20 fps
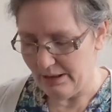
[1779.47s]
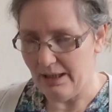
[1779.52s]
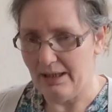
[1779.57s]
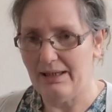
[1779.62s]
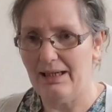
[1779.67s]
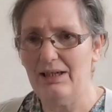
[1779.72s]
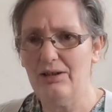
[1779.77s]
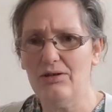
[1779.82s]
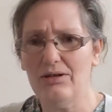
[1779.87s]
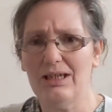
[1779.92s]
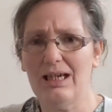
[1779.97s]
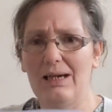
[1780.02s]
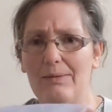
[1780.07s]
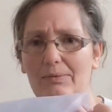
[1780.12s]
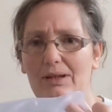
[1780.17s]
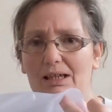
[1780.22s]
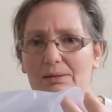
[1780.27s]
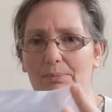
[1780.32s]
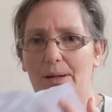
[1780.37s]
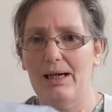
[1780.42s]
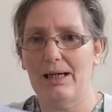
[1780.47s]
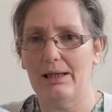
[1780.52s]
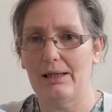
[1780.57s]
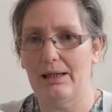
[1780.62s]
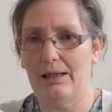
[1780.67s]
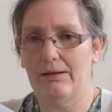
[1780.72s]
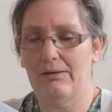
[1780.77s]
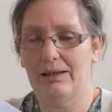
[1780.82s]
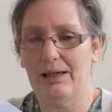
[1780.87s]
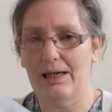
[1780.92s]
and I just keep this bag in
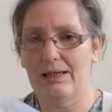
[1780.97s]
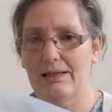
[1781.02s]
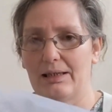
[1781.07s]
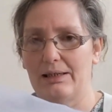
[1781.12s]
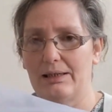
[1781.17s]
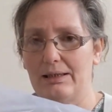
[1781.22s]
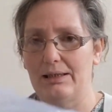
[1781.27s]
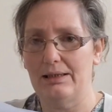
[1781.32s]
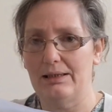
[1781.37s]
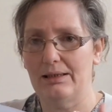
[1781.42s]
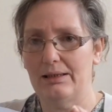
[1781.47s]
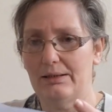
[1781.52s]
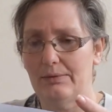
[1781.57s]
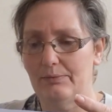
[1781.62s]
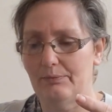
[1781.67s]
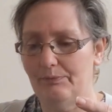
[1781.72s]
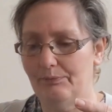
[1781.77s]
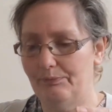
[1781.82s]
there in case I need it.